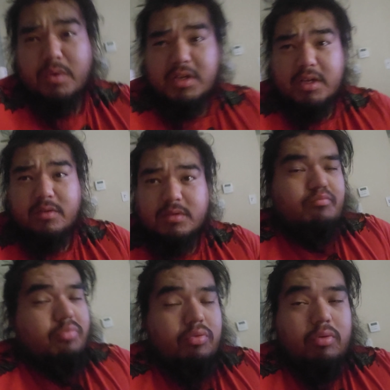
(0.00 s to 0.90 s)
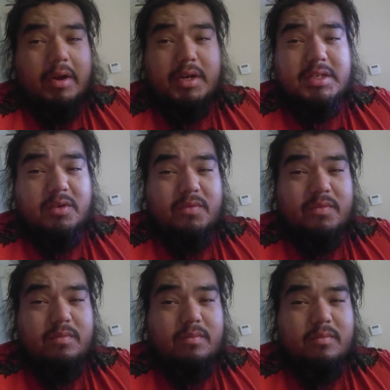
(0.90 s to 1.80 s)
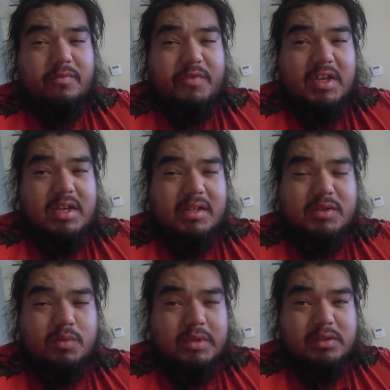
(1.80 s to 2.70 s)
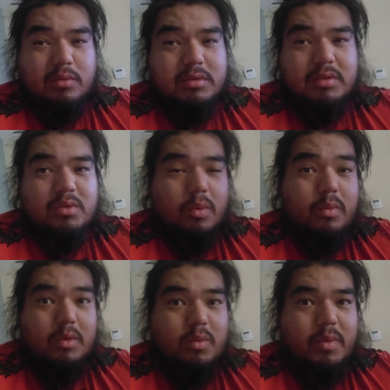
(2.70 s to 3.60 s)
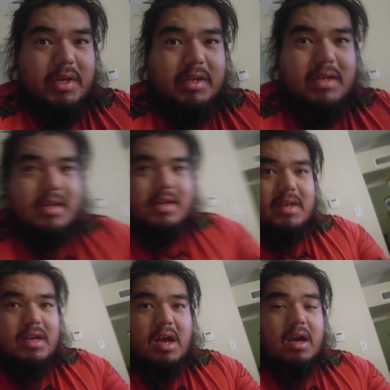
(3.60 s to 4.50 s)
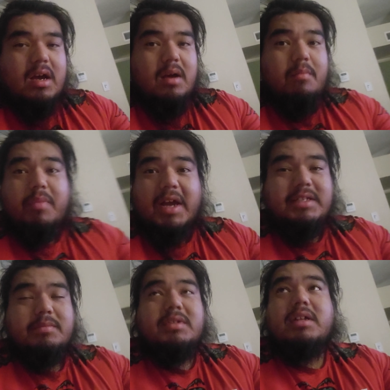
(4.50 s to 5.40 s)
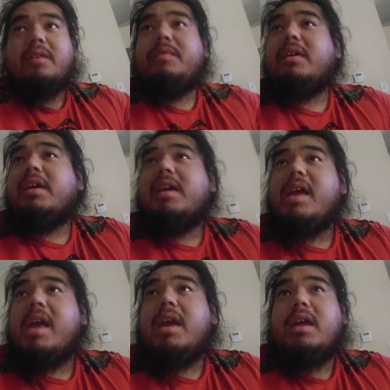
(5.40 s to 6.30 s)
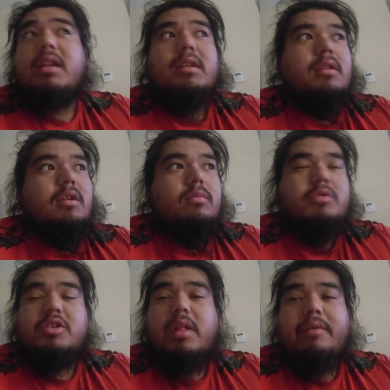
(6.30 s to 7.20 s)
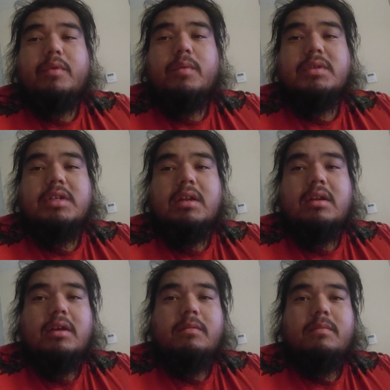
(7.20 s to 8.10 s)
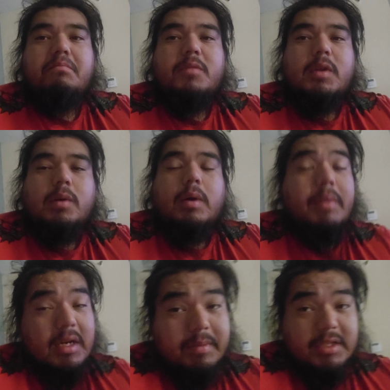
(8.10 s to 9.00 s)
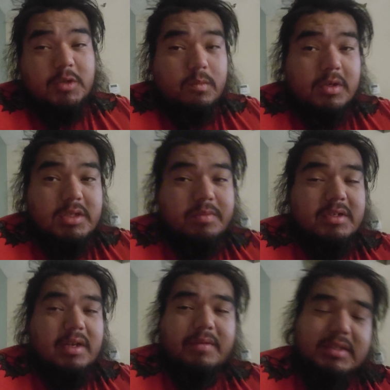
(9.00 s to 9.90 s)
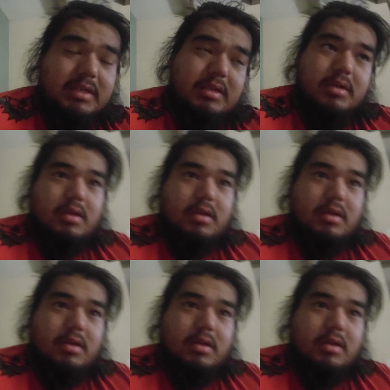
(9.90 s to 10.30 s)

right now. So probably till via to let's go to the store real quick, uh, buy some stuff, and you know chill out for the rest of the night. You know, I'm not gonna buy too much because obviously